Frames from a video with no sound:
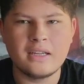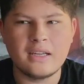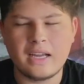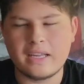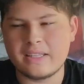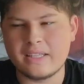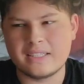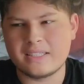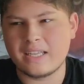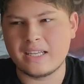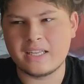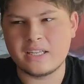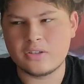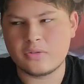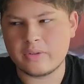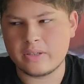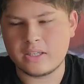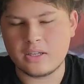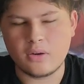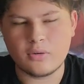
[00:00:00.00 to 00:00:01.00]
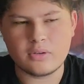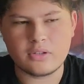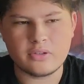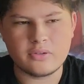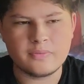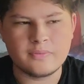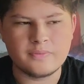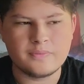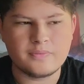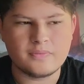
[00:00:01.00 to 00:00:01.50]
And then a 10-inch
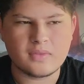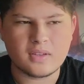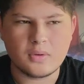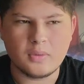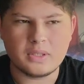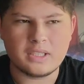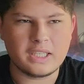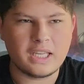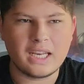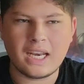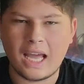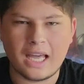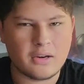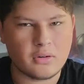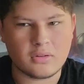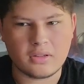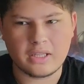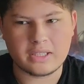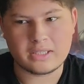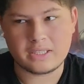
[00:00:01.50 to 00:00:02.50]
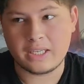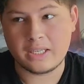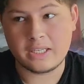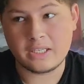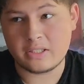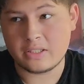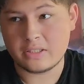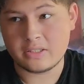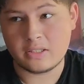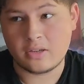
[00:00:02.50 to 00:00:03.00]
Rengoku, which again, I don't collect 10
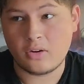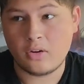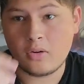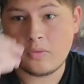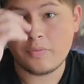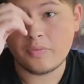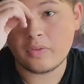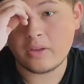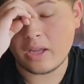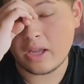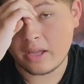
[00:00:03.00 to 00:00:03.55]
inches at all.